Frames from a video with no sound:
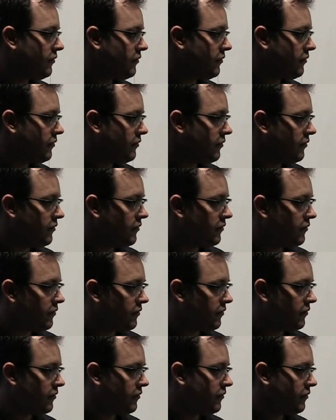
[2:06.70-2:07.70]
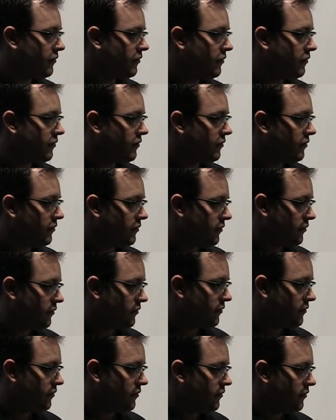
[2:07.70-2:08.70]

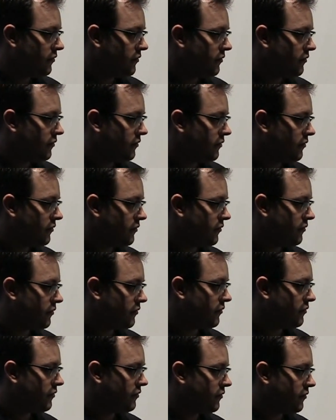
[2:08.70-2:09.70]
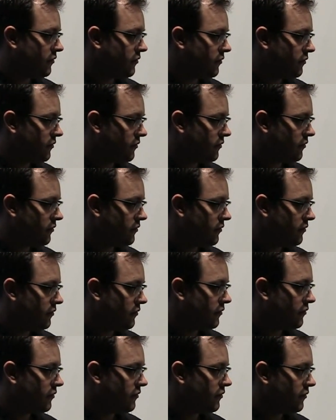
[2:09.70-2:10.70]

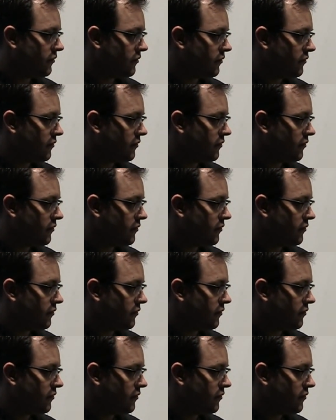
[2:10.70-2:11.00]
The person shown says nothing.